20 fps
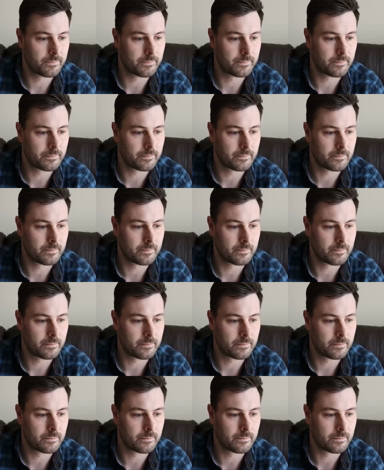
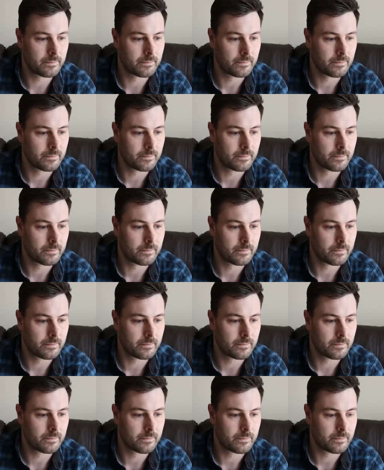
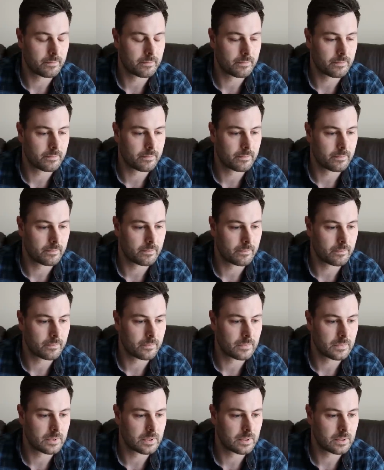
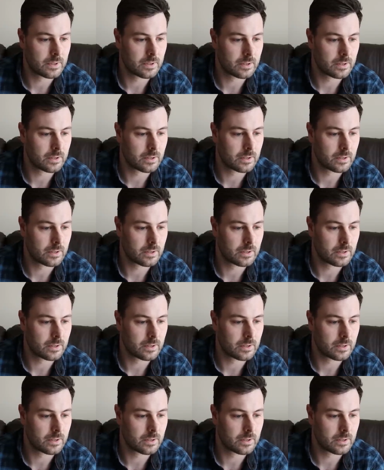[no speech]